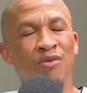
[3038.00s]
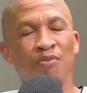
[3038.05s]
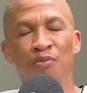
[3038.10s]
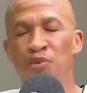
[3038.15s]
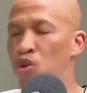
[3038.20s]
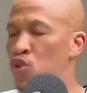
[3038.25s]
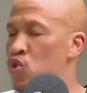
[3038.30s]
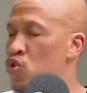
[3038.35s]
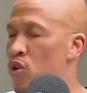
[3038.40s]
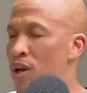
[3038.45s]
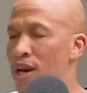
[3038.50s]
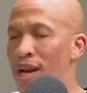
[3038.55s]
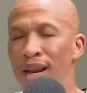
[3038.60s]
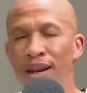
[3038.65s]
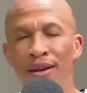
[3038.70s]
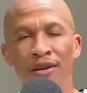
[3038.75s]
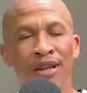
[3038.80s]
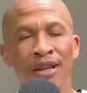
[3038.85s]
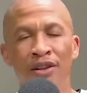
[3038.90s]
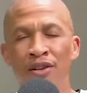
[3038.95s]
put your
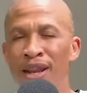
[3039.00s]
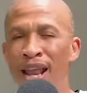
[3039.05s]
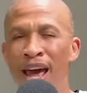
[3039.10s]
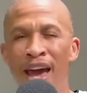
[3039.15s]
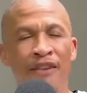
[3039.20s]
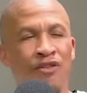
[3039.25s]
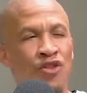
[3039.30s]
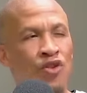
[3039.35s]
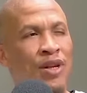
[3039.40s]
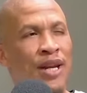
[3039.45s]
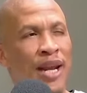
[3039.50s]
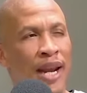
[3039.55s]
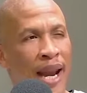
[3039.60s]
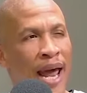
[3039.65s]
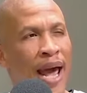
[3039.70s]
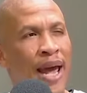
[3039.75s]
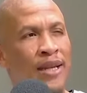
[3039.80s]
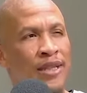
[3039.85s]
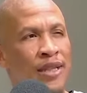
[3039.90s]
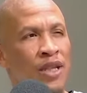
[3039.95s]
lives on the
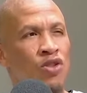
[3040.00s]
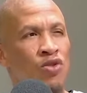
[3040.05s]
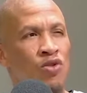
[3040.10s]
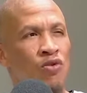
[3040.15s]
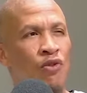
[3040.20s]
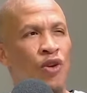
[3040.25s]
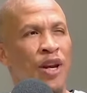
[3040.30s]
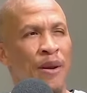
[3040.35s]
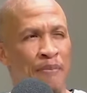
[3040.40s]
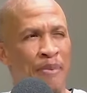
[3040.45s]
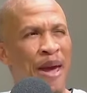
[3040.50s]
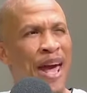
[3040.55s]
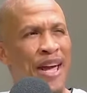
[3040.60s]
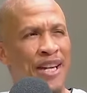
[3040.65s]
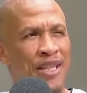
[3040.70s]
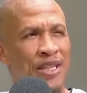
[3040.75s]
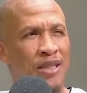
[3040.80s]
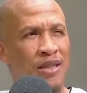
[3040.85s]
line just for the badge.